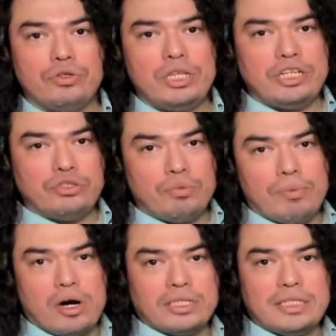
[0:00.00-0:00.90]
these two
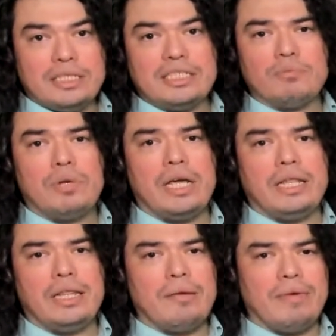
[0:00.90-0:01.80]
parts and displaying
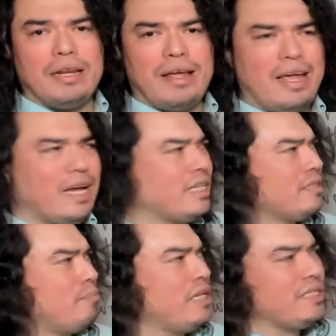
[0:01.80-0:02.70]
them in
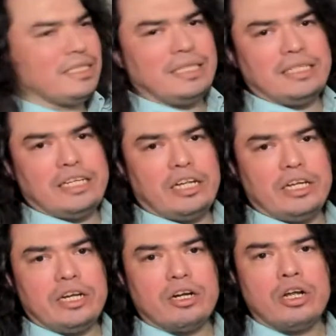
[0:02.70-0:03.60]
explicit detail
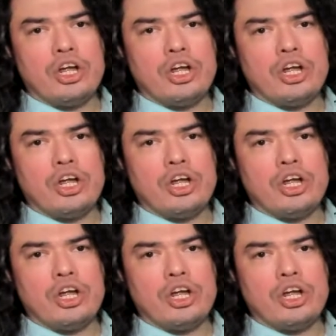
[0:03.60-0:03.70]
here,